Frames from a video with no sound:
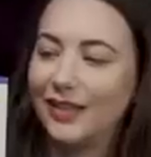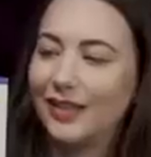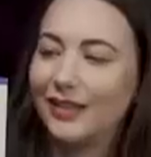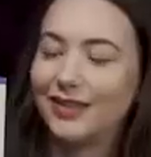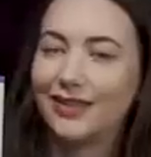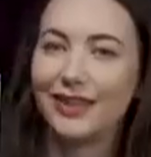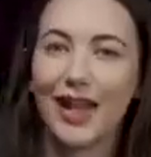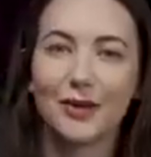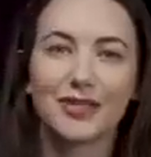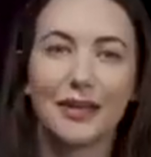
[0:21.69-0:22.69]
the
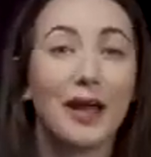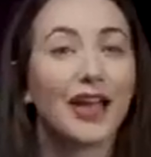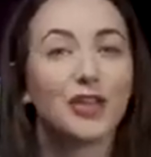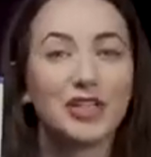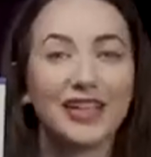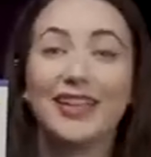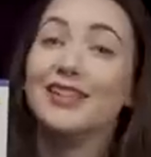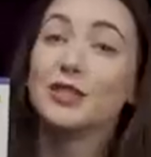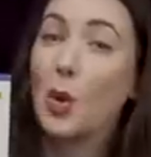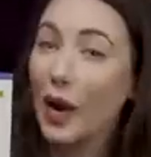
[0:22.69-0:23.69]
outside packaging
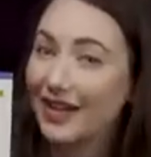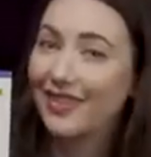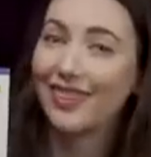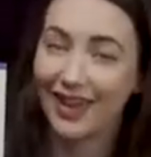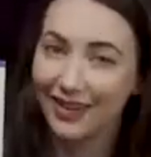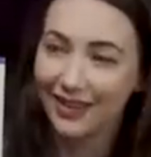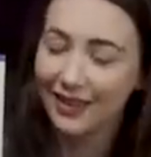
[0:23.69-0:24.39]
is quite thin.